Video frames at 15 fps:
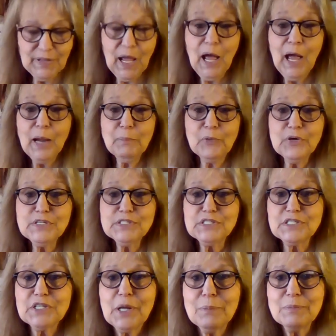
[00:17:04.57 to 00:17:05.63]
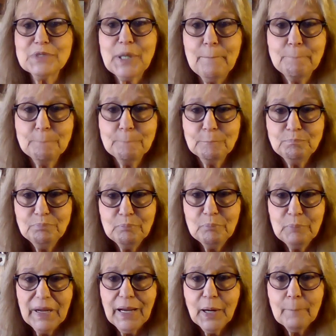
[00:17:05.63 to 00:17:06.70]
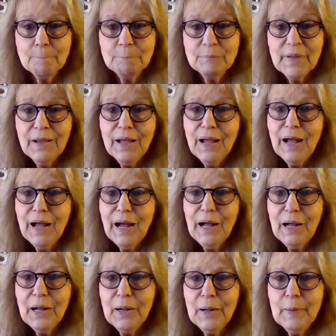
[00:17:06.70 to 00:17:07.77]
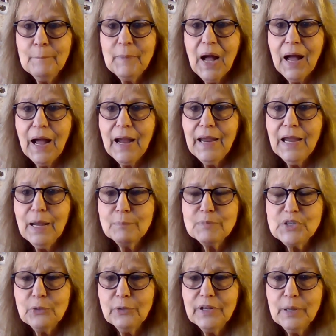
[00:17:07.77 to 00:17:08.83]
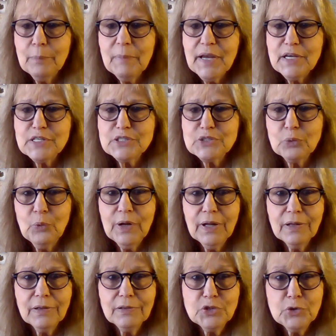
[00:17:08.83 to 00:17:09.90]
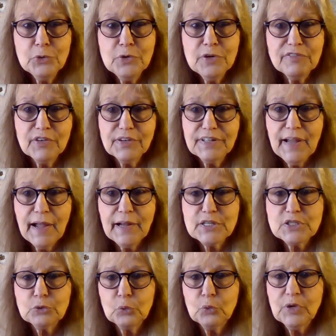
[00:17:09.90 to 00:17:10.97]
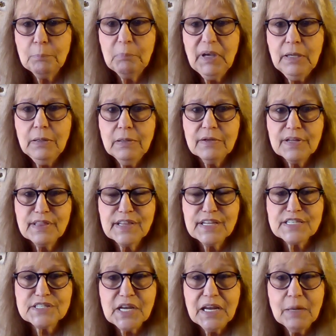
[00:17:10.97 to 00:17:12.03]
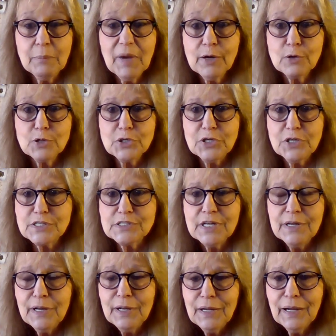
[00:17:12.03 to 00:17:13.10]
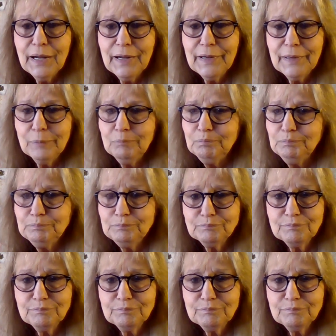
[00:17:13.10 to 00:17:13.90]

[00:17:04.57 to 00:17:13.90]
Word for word: the high priestess comes up bam. Um, I am totally amazed when two different decks repeat the same energies. Um,